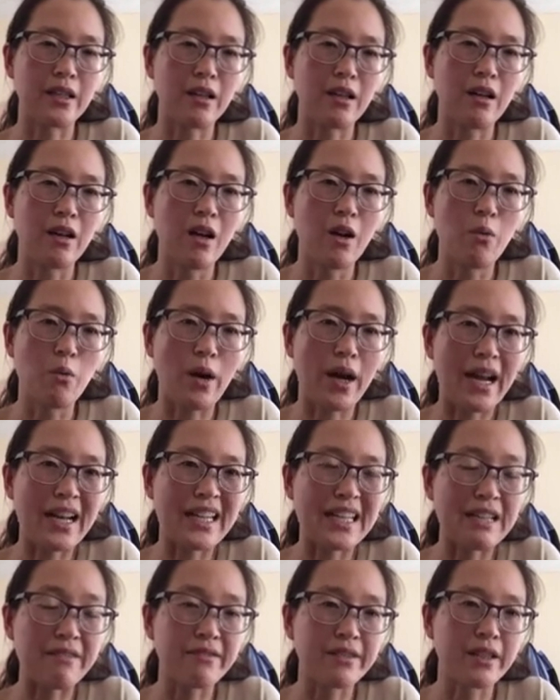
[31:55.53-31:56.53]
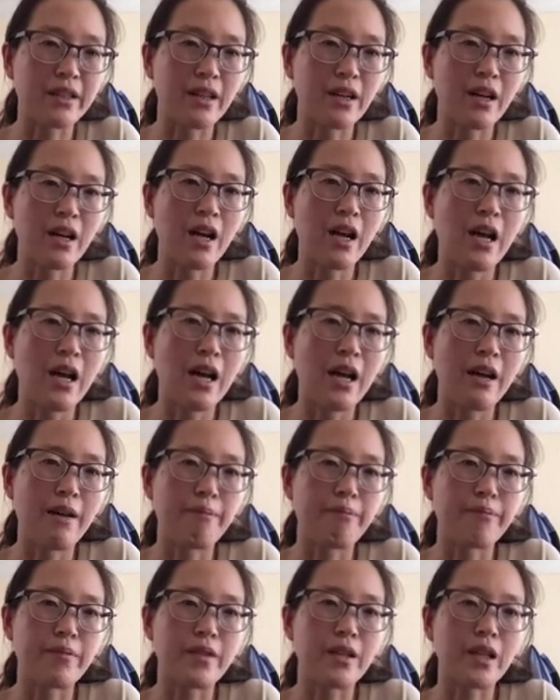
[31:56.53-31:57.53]
while leave the
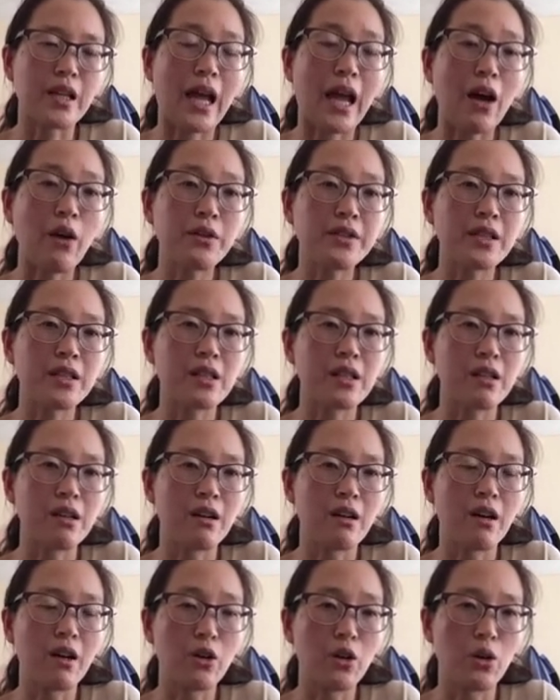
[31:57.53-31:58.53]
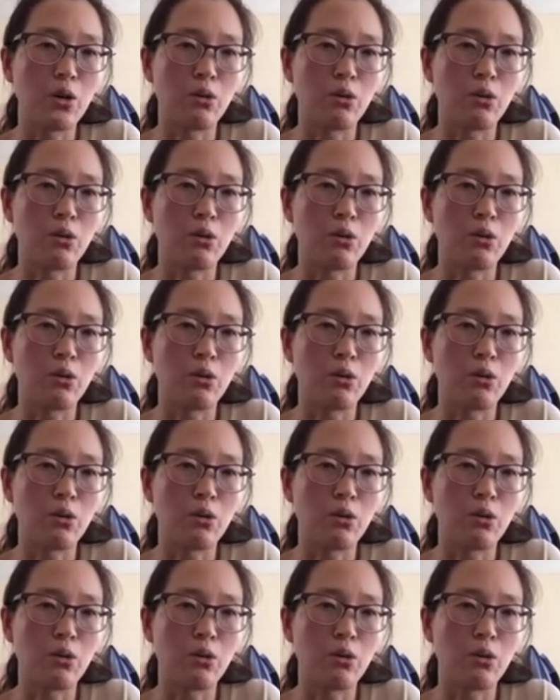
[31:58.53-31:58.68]
healthy allele alone.